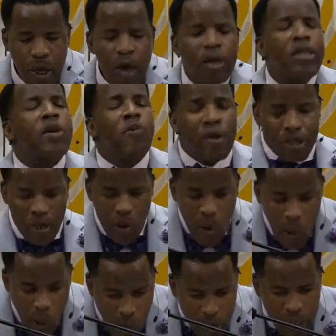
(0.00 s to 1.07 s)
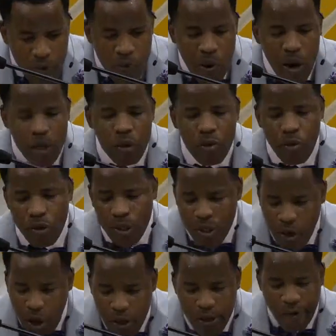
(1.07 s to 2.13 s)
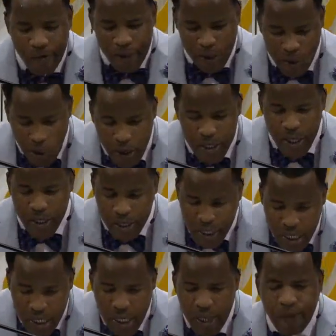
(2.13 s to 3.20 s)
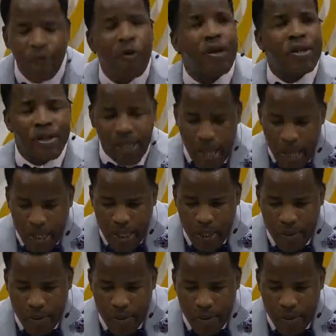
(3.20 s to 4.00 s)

She was the only one who thought of anointing Jesus for his death.